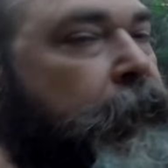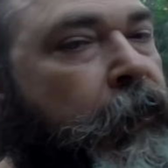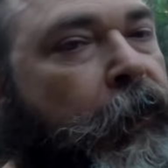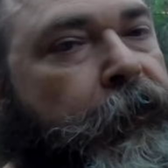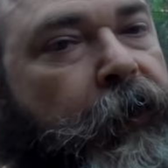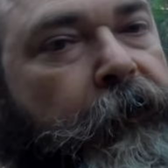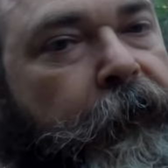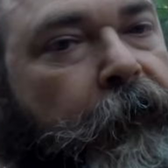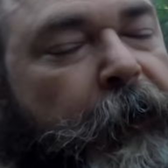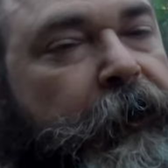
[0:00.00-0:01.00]
you go. Thank you
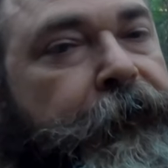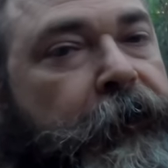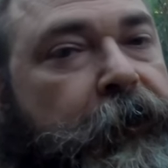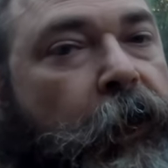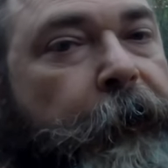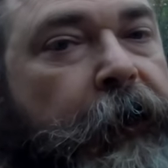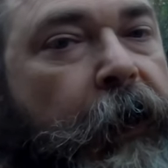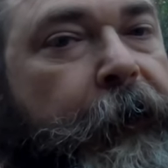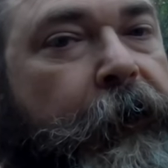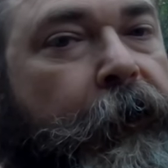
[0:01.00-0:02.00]
very much for your time and
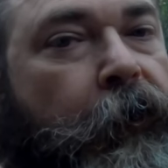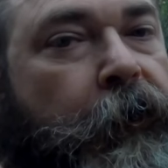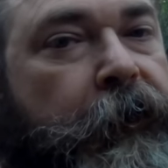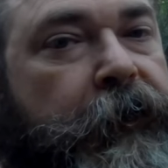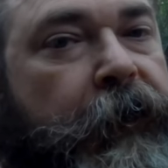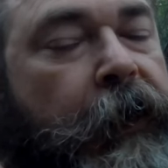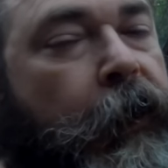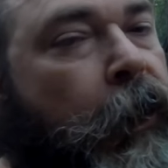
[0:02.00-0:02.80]
coming along today.